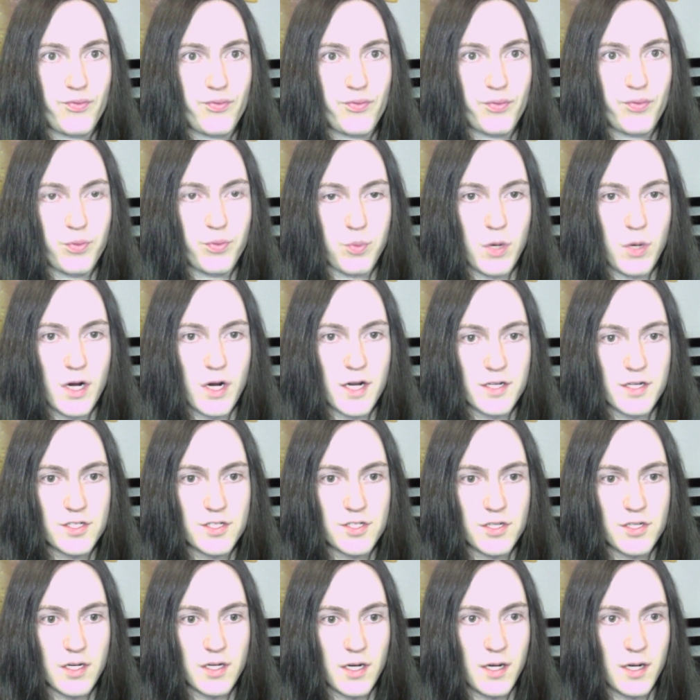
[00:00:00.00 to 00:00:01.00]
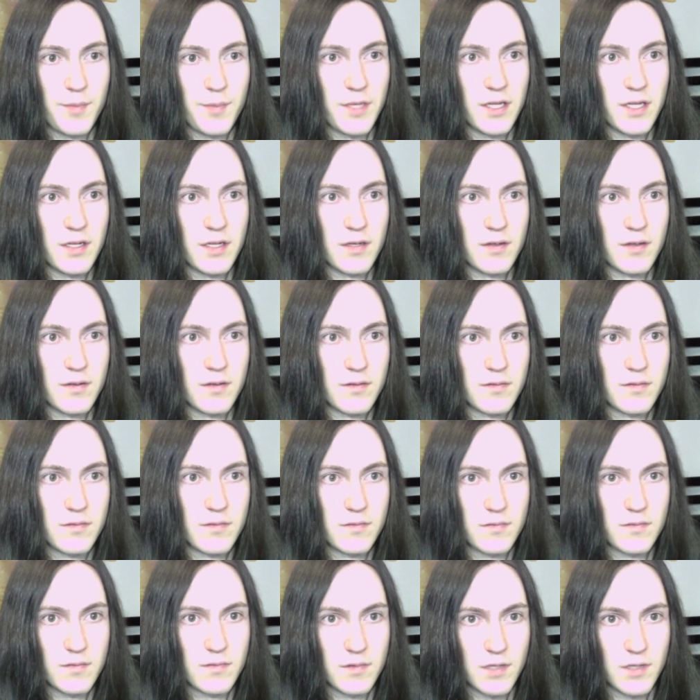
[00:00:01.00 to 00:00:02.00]
watch. I mean,
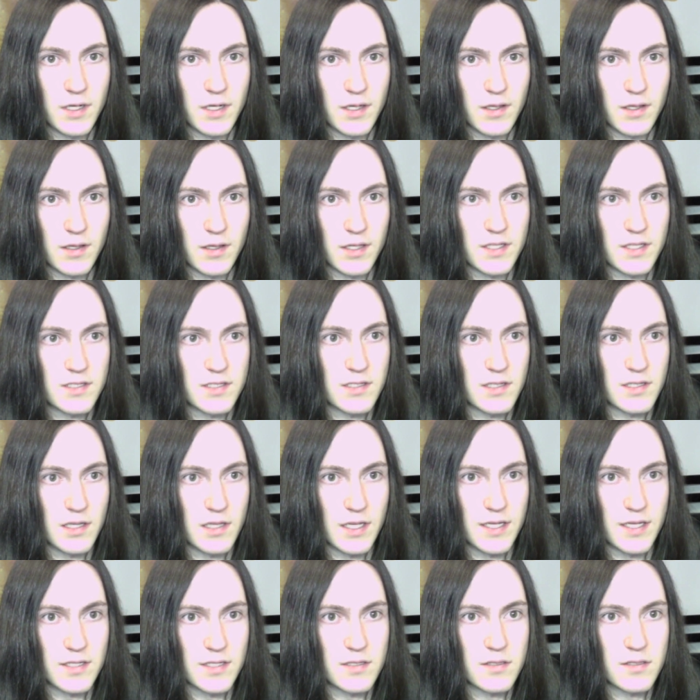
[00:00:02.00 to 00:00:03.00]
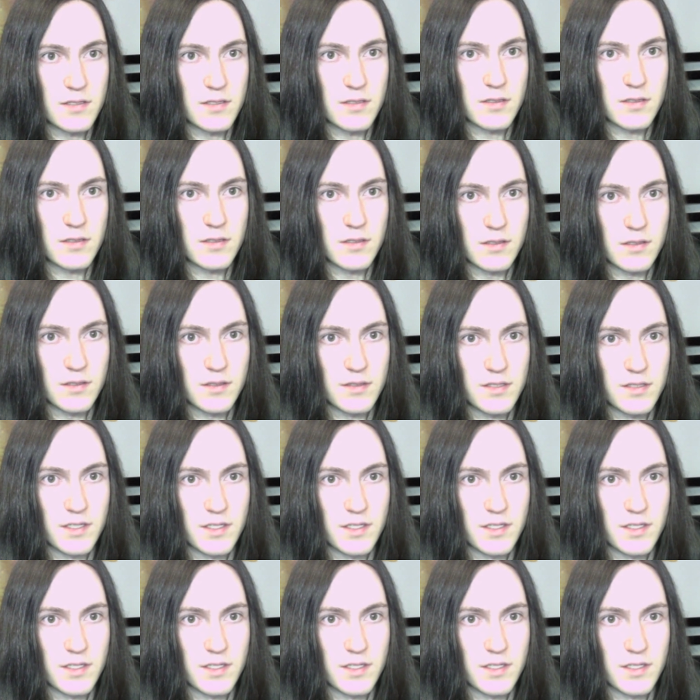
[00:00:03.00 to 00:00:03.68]
list. See